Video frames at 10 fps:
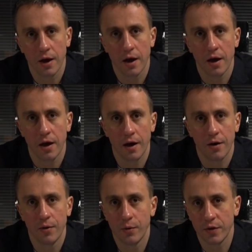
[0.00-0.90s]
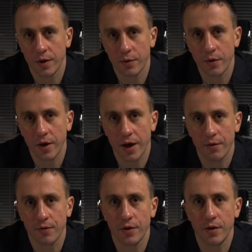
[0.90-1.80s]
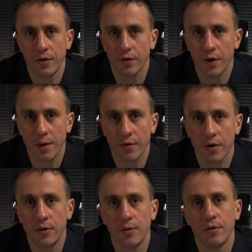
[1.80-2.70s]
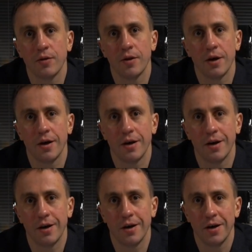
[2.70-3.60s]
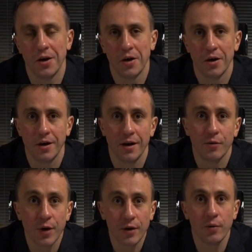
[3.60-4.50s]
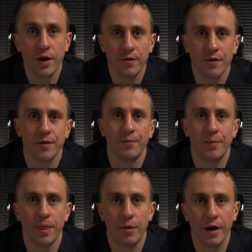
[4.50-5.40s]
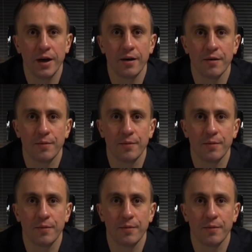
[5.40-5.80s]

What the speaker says: or whatever you have in your time zone. And ride on waves. Bye guys.